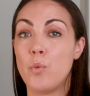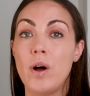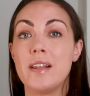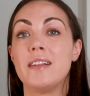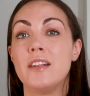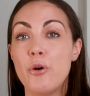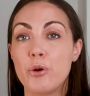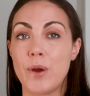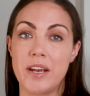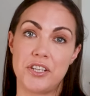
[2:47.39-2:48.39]
while a
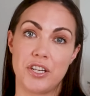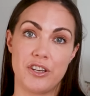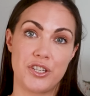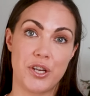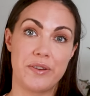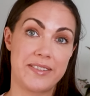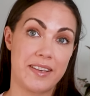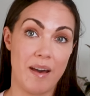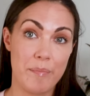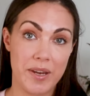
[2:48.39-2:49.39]
lower ratio shows the
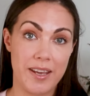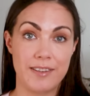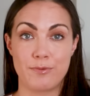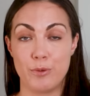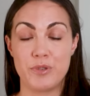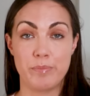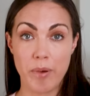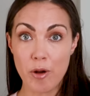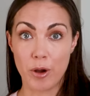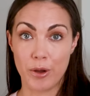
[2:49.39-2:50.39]
company has room to
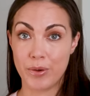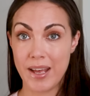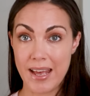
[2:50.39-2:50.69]
borrow,